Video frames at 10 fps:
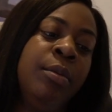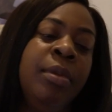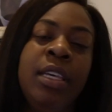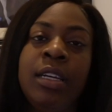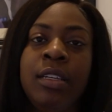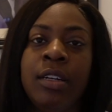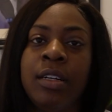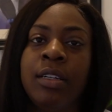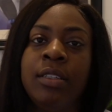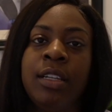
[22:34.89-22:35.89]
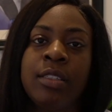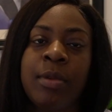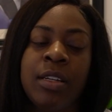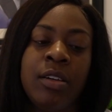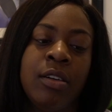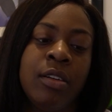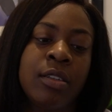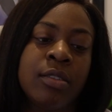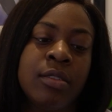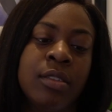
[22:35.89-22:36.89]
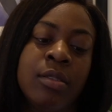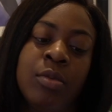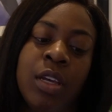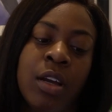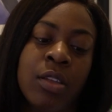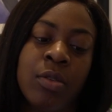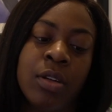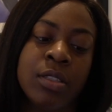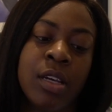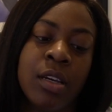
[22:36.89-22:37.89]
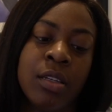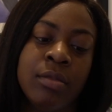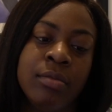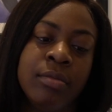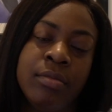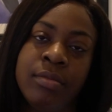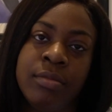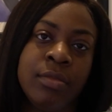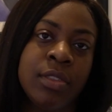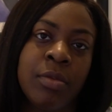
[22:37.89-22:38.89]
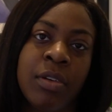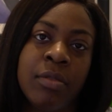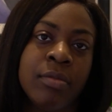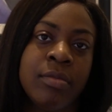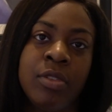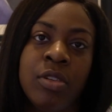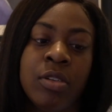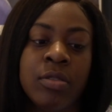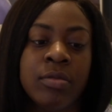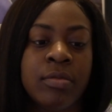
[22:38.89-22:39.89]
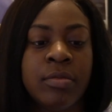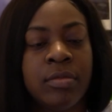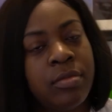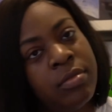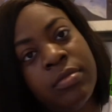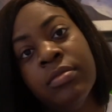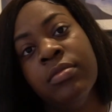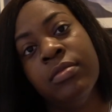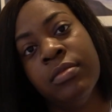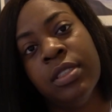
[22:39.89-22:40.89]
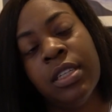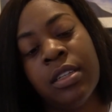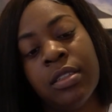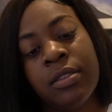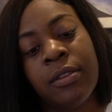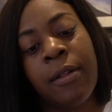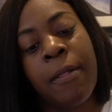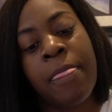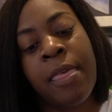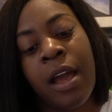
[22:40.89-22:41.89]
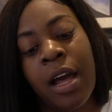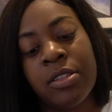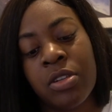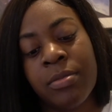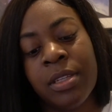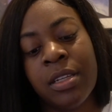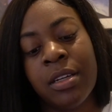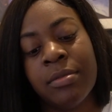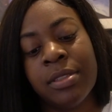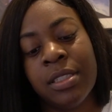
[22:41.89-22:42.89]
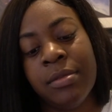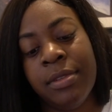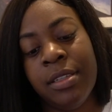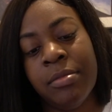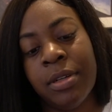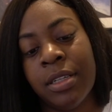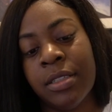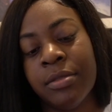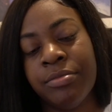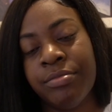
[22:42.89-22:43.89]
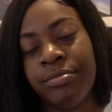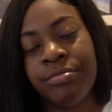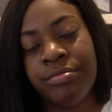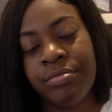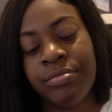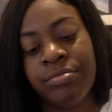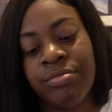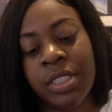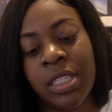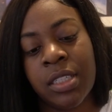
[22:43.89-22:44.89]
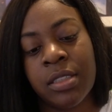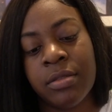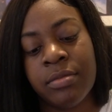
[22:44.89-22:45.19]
But yeah, y'all, that's my dog. We argue all the time. So, you know. Yeah. I told him he can come see me, but yeah.